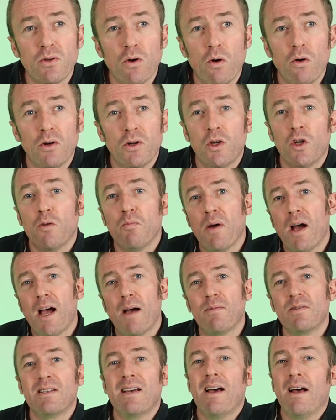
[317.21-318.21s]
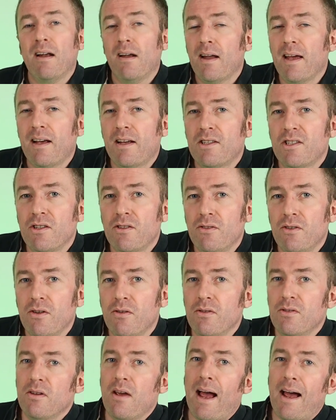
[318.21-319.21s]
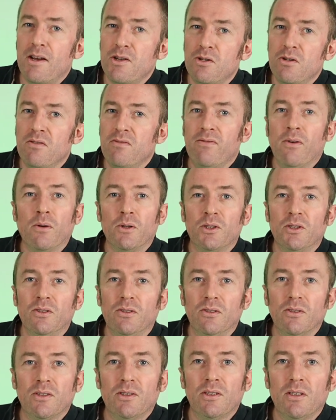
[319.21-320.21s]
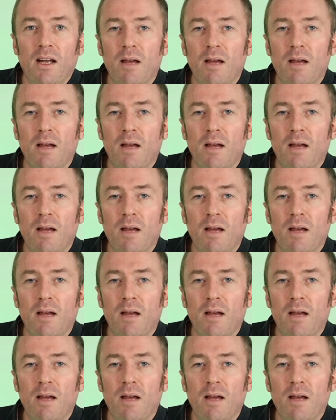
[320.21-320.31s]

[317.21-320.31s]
or do you perhaps like to use Azure Functions?